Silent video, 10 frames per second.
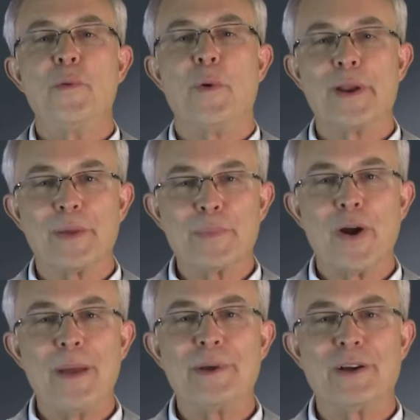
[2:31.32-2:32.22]
One of the
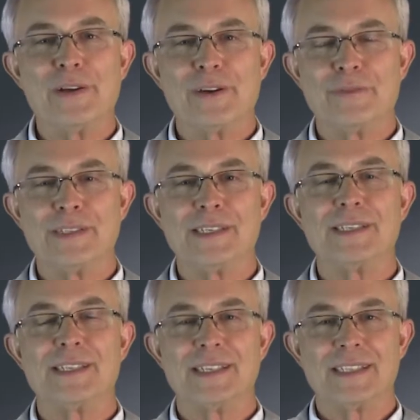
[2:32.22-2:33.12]
primary
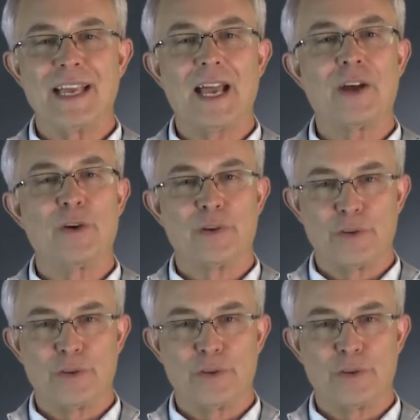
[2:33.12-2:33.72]
differences in the sack coat